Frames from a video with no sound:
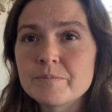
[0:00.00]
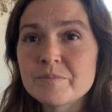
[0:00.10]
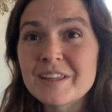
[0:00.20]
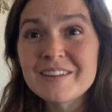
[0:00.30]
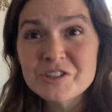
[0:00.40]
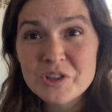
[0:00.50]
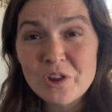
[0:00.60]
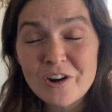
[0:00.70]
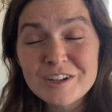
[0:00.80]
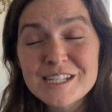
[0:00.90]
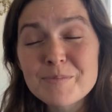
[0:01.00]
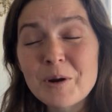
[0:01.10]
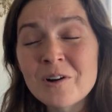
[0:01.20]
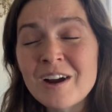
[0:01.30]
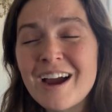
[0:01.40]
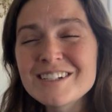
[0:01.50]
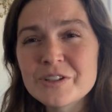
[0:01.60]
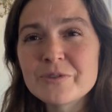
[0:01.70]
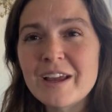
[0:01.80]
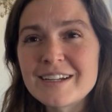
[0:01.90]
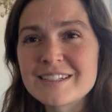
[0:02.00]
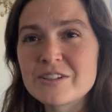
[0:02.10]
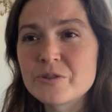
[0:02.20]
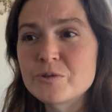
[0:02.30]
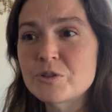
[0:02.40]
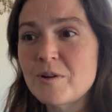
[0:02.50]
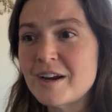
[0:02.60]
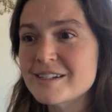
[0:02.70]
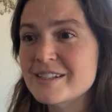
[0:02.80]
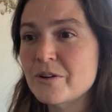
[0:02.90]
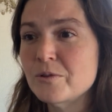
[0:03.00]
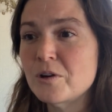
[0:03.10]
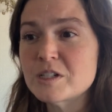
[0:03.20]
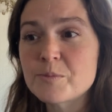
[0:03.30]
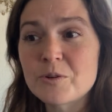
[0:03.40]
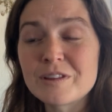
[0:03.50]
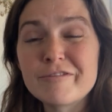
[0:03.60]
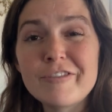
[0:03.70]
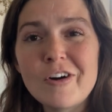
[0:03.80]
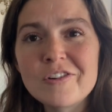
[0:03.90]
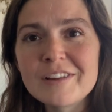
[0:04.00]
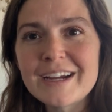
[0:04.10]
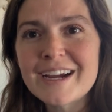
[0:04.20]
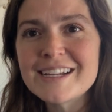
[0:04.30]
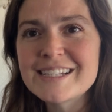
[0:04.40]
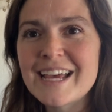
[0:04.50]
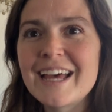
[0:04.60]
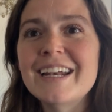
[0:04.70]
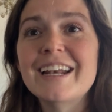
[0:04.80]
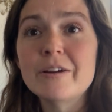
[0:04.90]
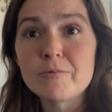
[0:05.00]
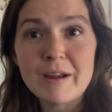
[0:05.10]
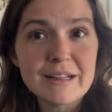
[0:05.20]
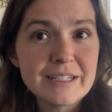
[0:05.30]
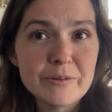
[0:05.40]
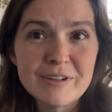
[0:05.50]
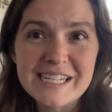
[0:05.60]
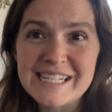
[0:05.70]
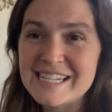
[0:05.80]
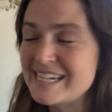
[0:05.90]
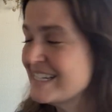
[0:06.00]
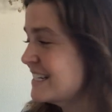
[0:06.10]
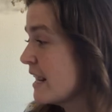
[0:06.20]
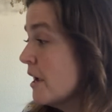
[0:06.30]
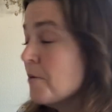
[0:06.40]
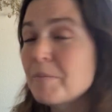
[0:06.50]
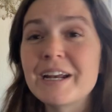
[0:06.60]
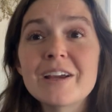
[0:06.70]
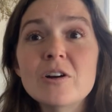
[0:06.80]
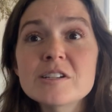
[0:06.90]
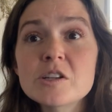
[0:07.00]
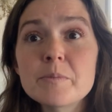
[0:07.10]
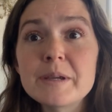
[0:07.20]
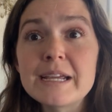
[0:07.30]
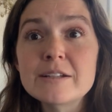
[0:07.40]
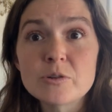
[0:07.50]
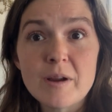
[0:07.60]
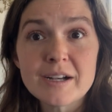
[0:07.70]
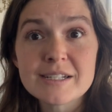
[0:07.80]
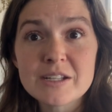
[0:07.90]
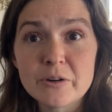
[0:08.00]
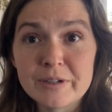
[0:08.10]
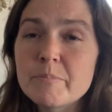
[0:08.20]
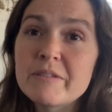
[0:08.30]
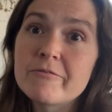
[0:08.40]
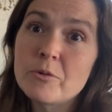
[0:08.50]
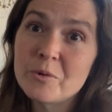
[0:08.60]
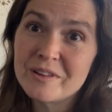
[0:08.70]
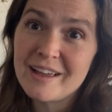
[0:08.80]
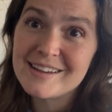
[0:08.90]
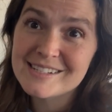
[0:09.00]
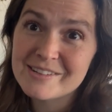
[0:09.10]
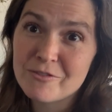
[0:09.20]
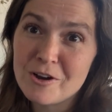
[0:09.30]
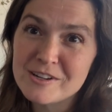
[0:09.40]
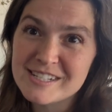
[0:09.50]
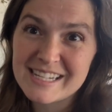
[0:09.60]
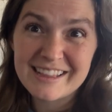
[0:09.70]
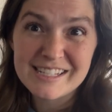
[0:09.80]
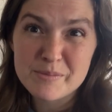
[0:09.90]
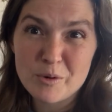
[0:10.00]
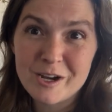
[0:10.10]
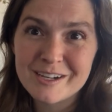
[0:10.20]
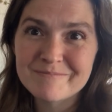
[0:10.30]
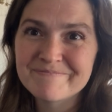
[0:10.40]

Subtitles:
Then there's larkspur. I do like to direct sow larkspur in the fall, like I said, and it readily reseeds, but it can also be direct sown before last frost in the spring.